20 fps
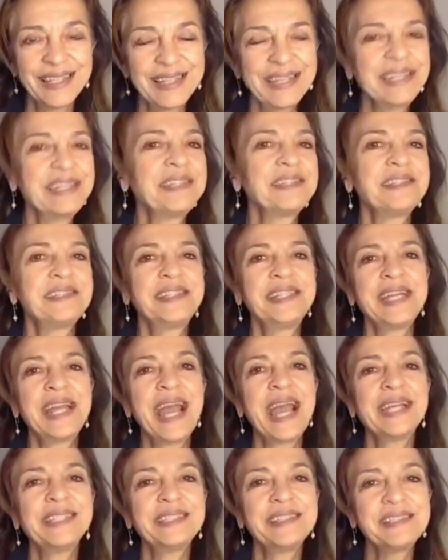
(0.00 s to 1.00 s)
is the
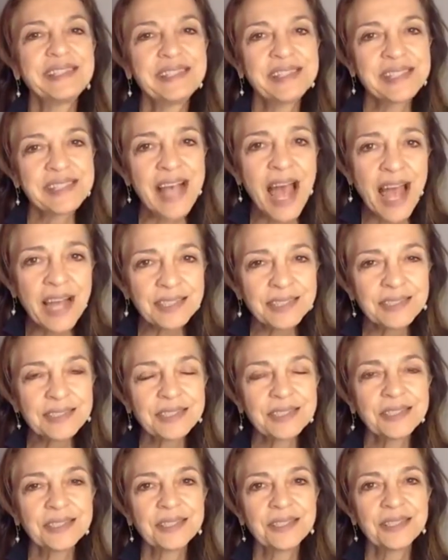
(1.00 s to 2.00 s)

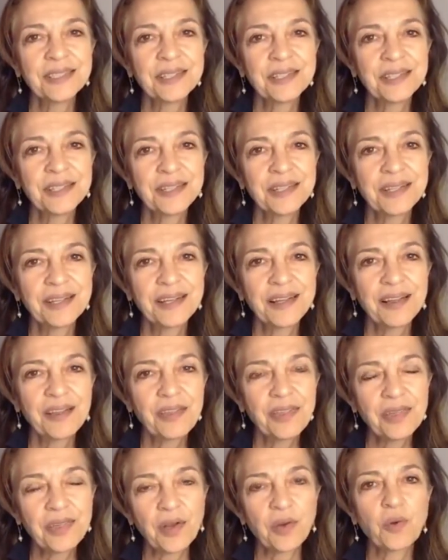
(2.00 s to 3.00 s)
exact
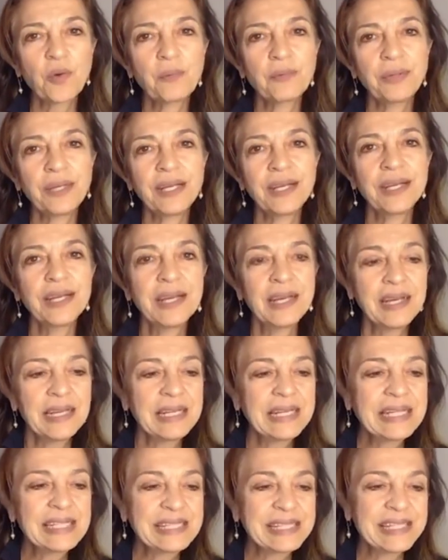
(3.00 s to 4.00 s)
therapy,
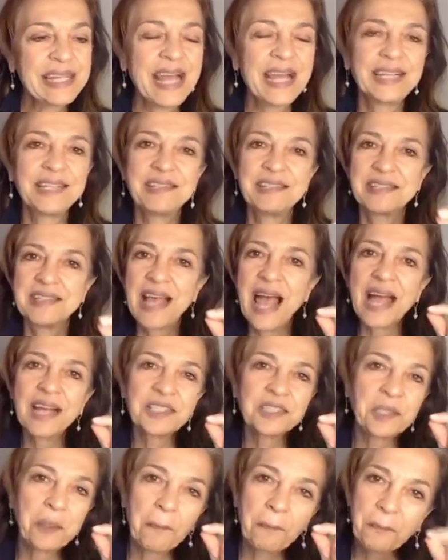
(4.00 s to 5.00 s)
is
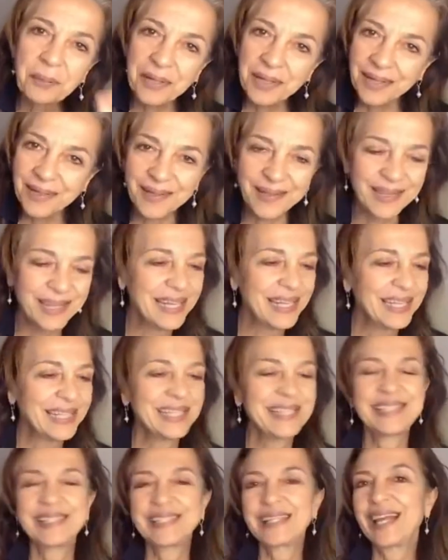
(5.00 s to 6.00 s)
exact pill,
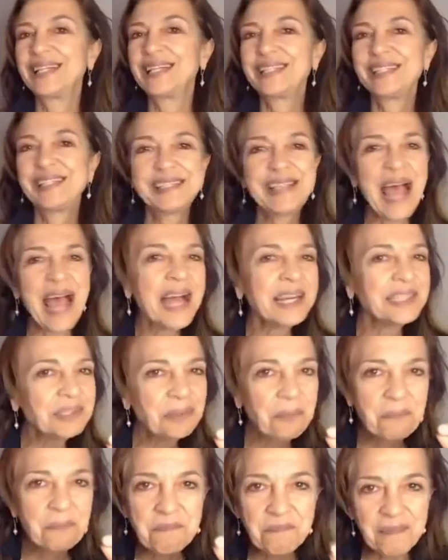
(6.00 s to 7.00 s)
it's exact
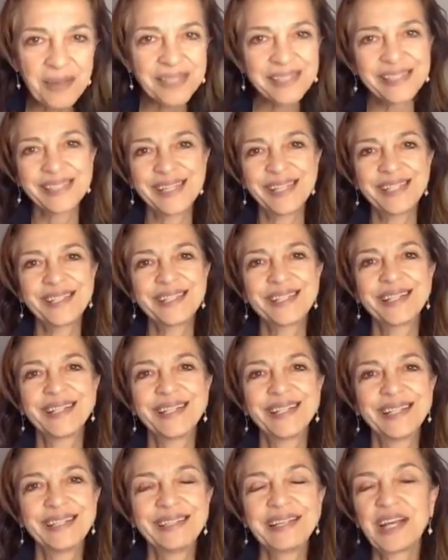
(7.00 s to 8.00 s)
message
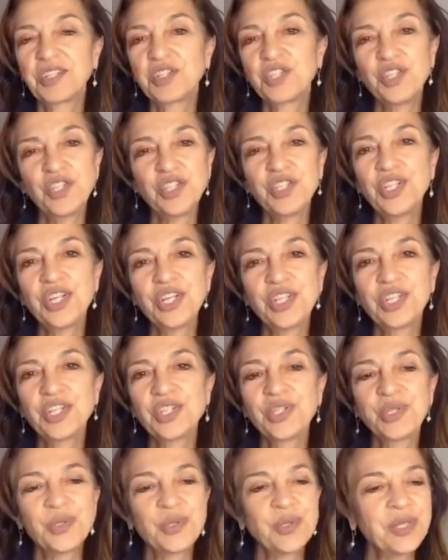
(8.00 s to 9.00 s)
that she needed
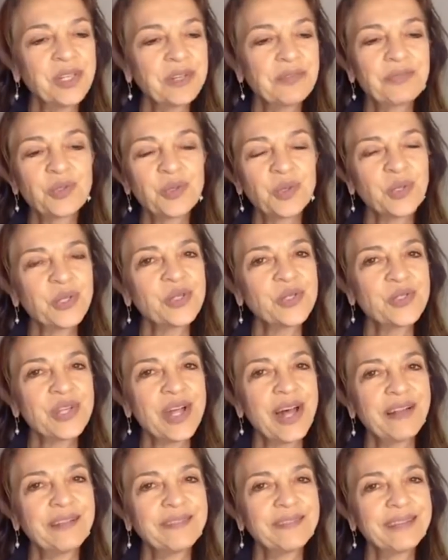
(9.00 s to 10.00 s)
to give to
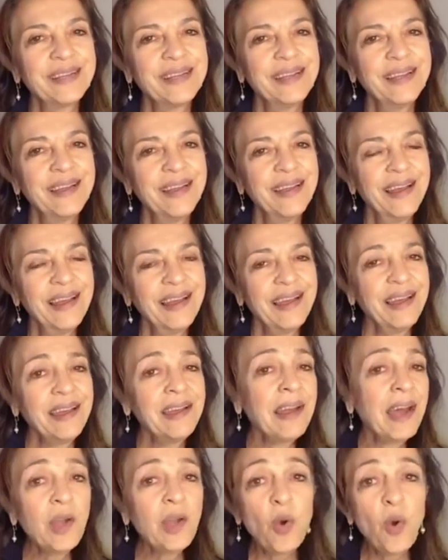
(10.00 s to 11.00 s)
herself. And
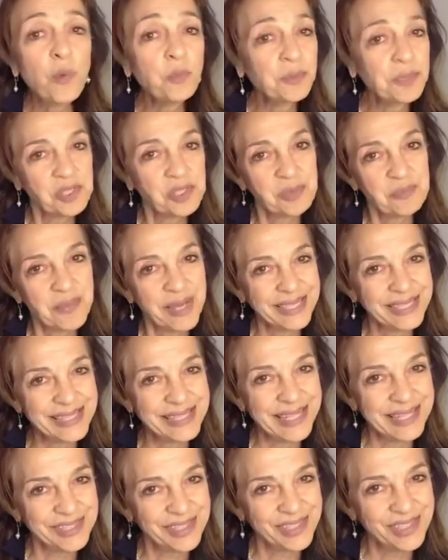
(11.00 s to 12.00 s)
I hope this makes
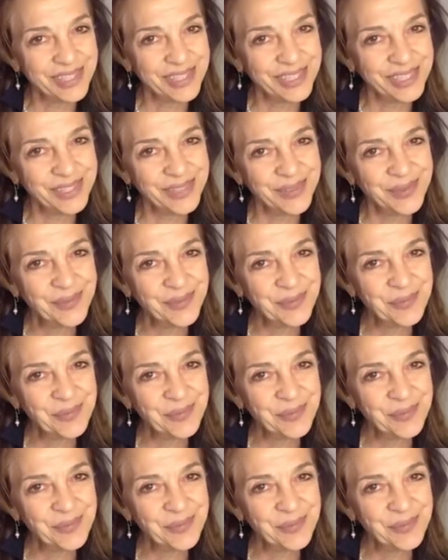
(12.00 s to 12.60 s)
sense to you.